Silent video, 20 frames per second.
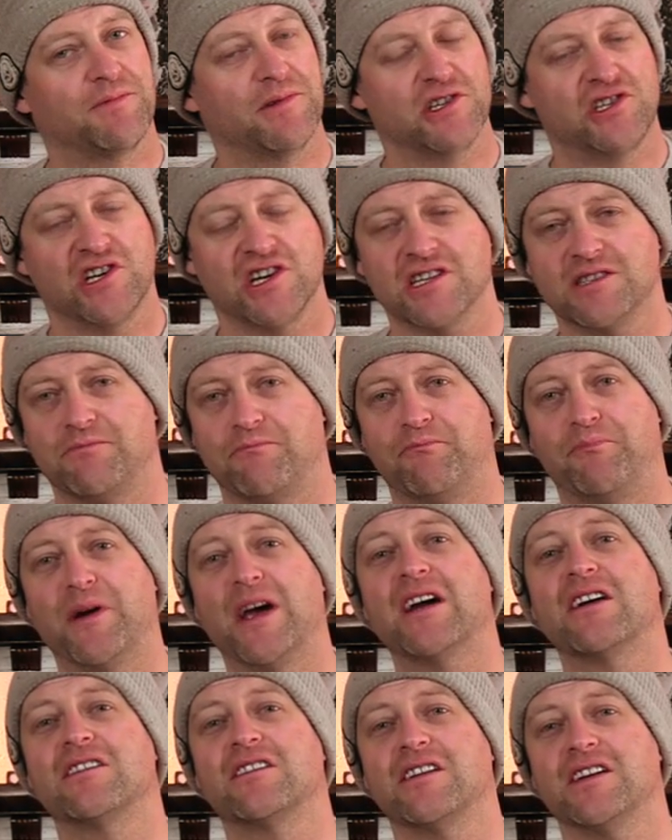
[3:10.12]
but just
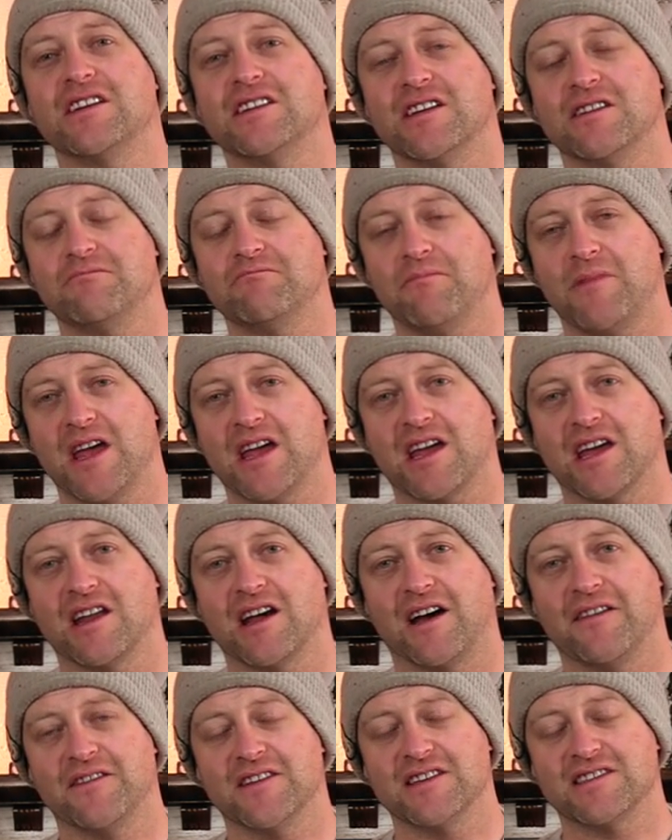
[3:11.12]
barely didn't make it
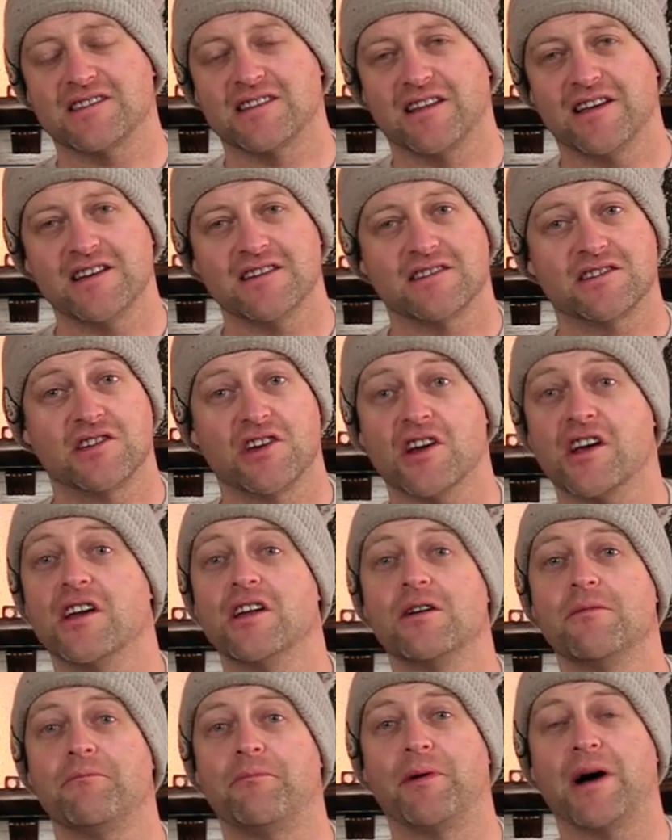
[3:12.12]
on this list. You're
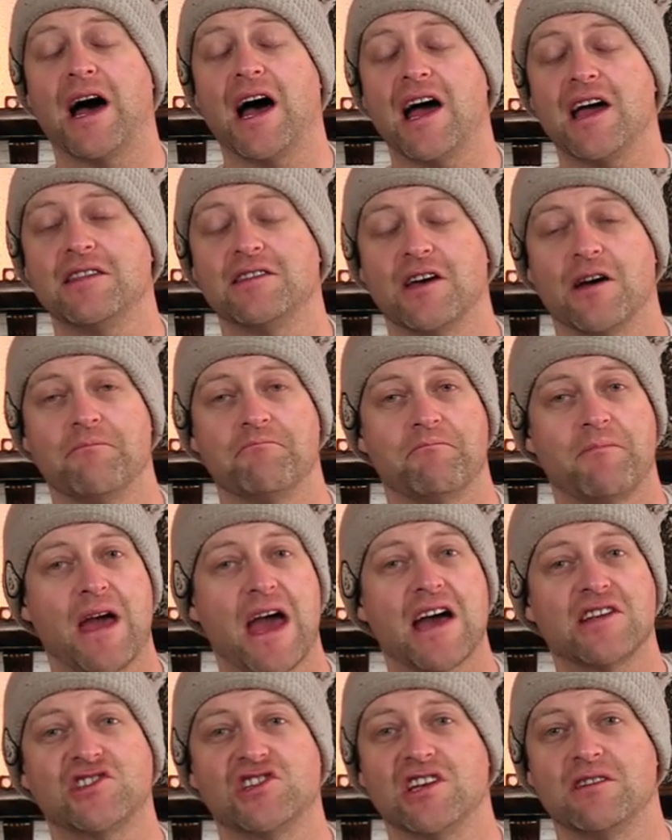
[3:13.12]
gonna buy the
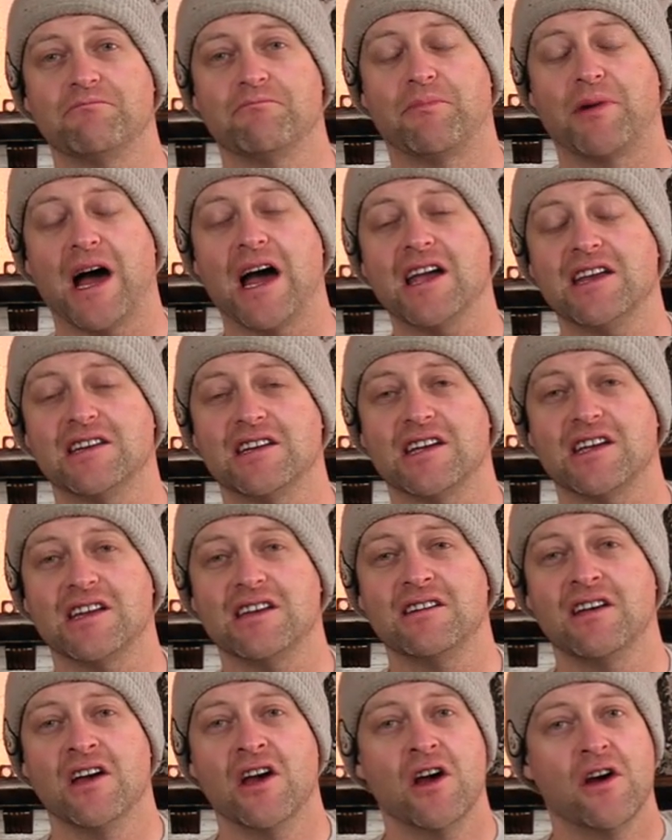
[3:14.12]
matching
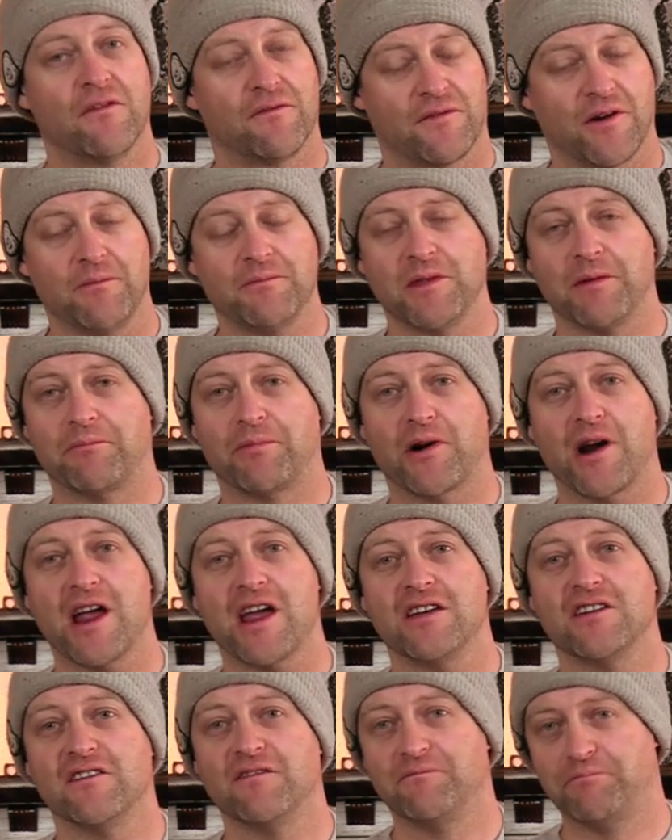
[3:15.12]
binding from the
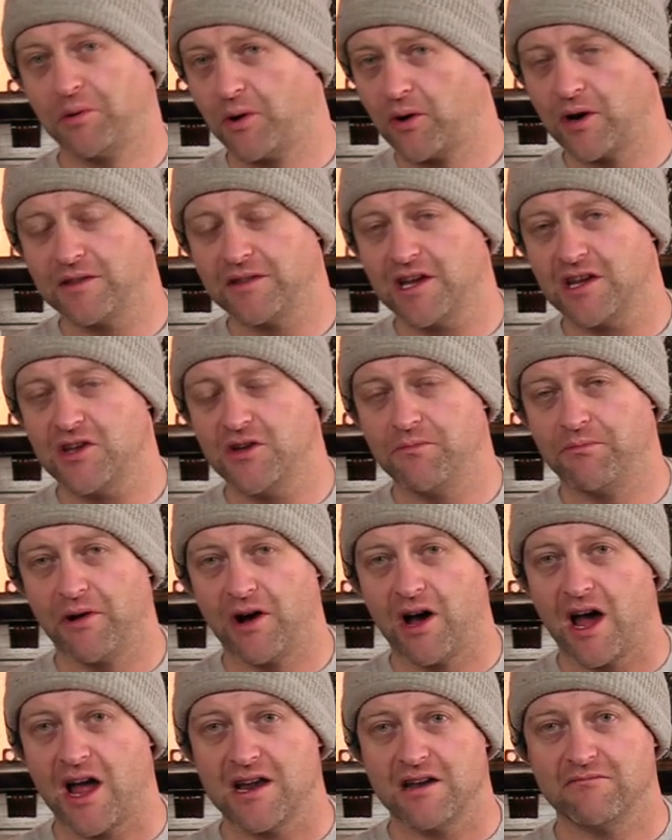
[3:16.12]
brand of board that you
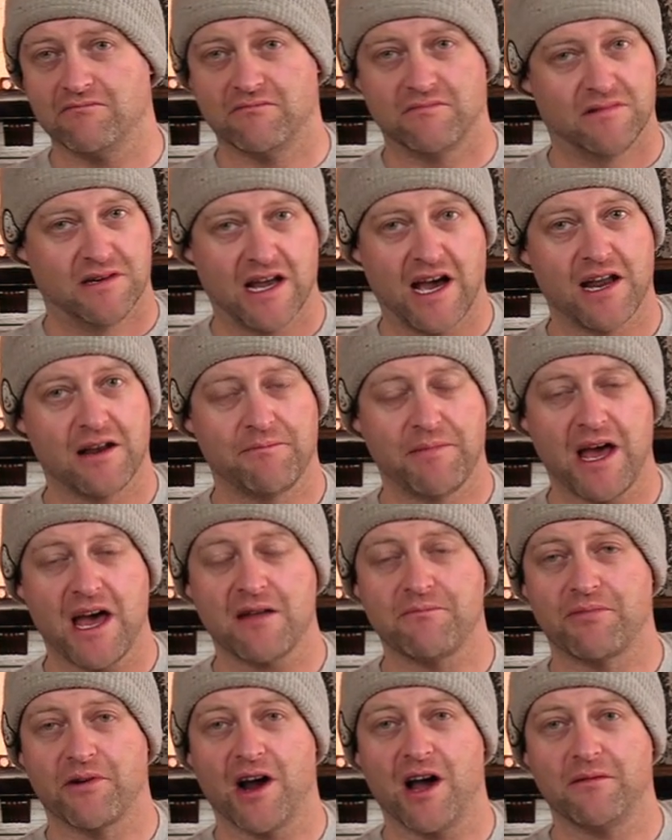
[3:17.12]
bought. Not a
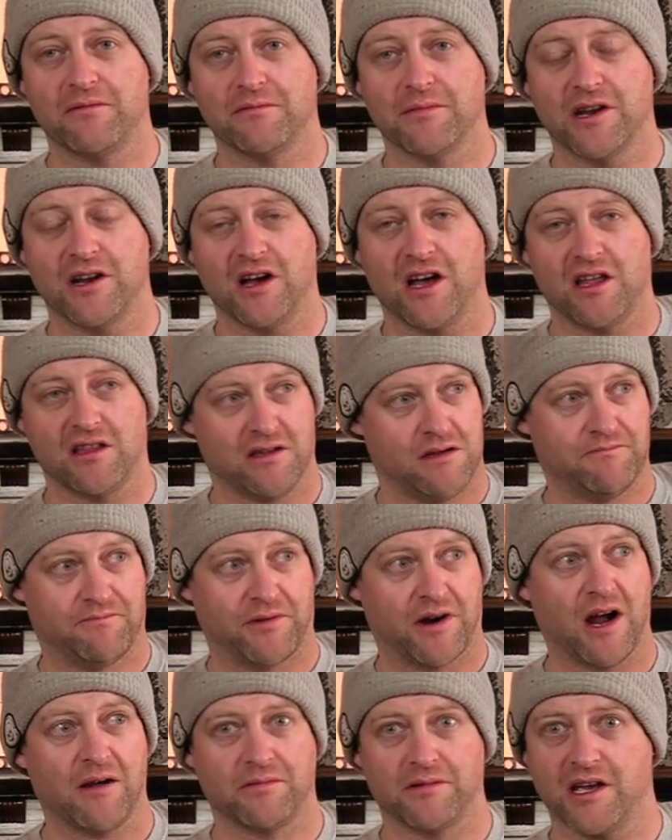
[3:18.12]
bad problem at all. It
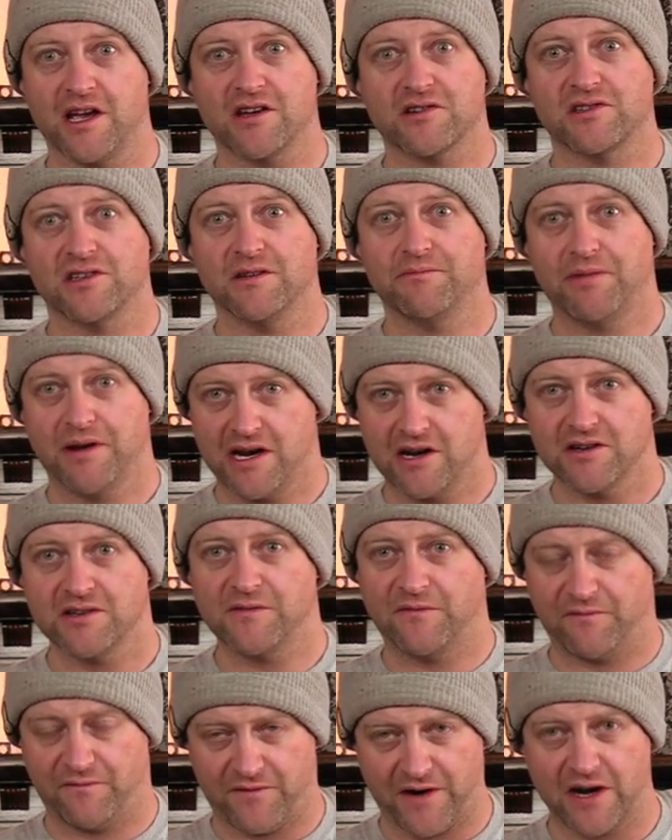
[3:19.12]
probably actually pairs
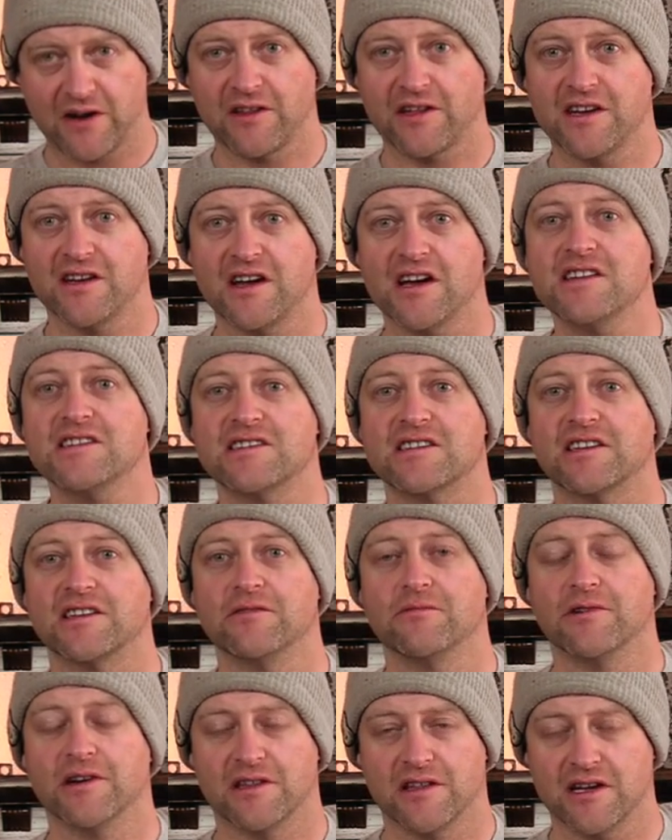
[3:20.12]
fairly
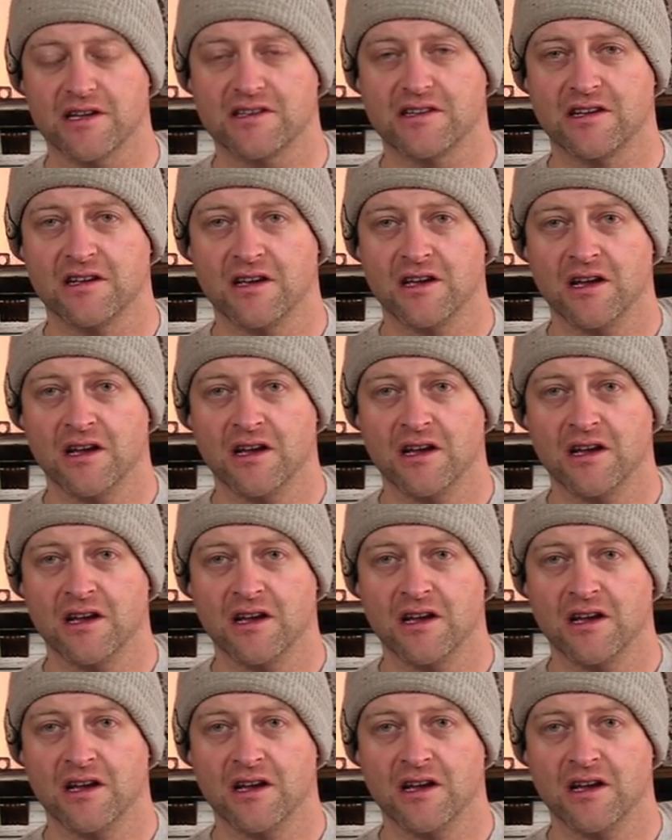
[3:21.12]
nicely with it.